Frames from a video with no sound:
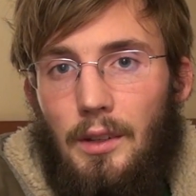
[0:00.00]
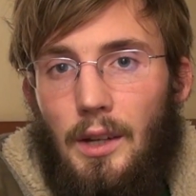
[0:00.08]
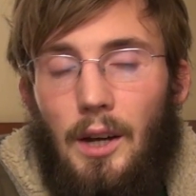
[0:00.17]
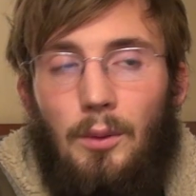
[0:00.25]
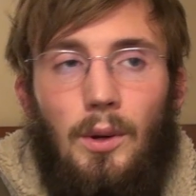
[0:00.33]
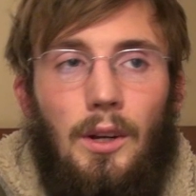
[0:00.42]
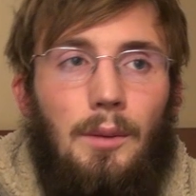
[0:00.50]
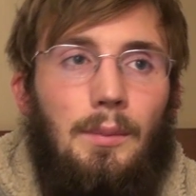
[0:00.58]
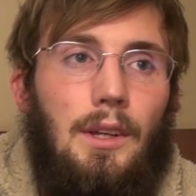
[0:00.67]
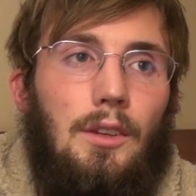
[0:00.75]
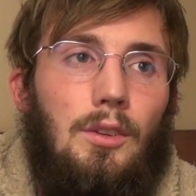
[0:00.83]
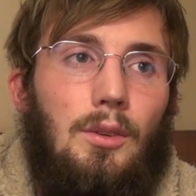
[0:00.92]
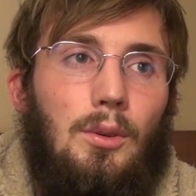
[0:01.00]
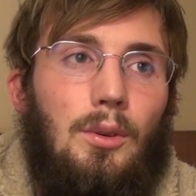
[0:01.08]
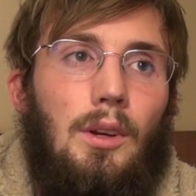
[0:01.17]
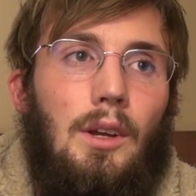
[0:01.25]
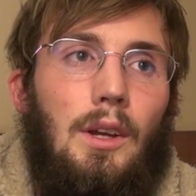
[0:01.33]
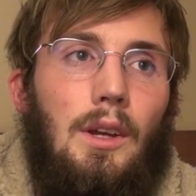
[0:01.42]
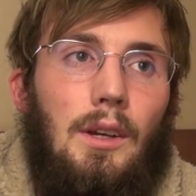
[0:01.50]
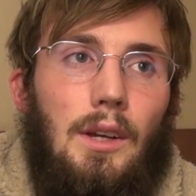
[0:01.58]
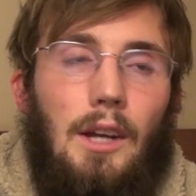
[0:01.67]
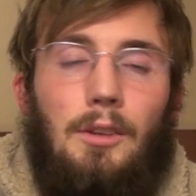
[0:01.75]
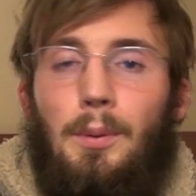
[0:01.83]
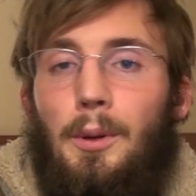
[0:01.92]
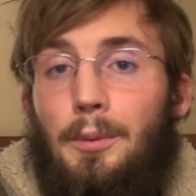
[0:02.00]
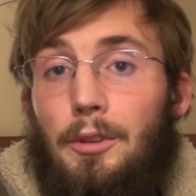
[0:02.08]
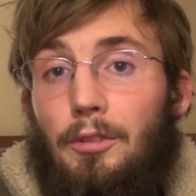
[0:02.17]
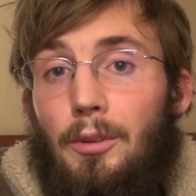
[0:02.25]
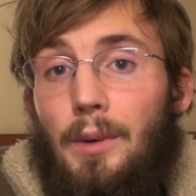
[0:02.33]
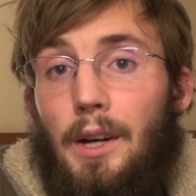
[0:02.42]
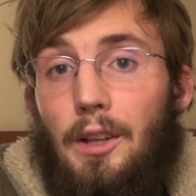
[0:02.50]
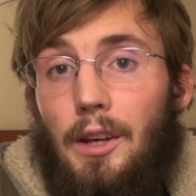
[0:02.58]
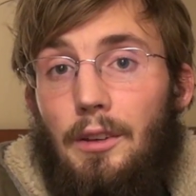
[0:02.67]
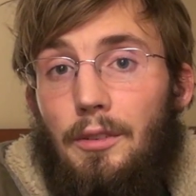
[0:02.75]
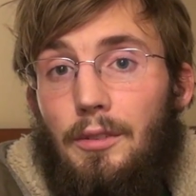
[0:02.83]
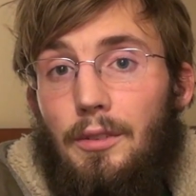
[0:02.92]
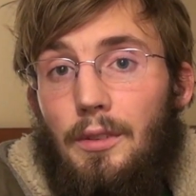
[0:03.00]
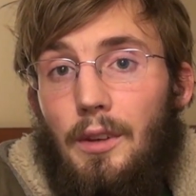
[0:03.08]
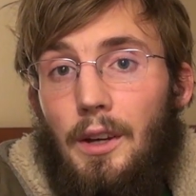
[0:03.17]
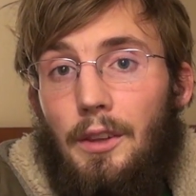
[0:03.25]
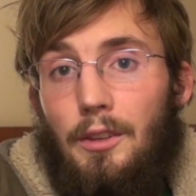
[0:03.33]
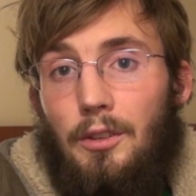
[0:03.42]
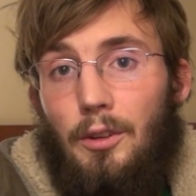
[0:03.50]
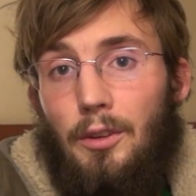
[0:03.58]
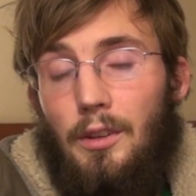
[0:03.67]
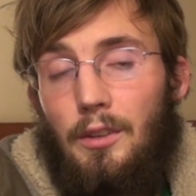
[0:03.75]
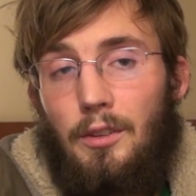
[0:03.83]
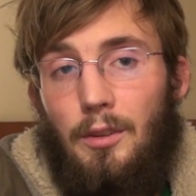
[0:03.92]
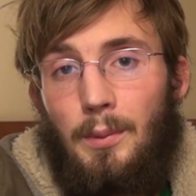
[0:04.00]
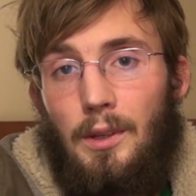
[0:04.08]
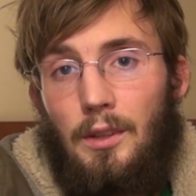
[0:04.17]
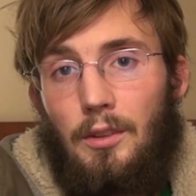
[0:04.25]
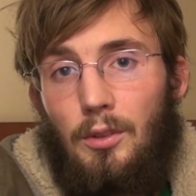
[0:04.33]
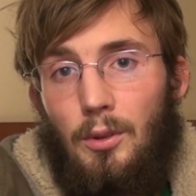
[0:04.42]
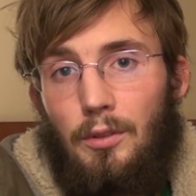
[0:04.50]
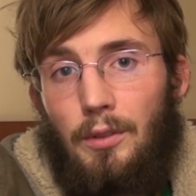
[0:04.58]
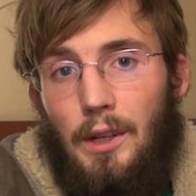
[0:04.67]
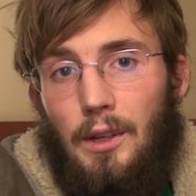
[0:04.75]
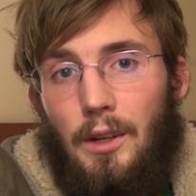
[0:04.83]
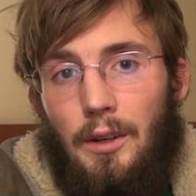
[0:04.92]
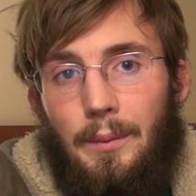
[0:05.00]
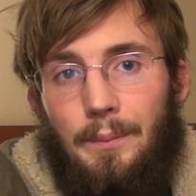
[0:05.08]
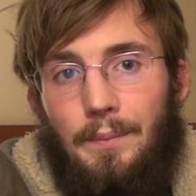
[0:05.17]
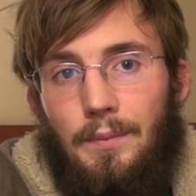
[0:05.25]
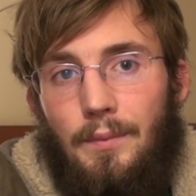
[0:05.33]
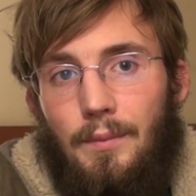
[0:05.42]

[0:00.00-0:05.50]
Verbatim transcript: God wanted me to, God's purpose for my life on this earth is to be sort of like a,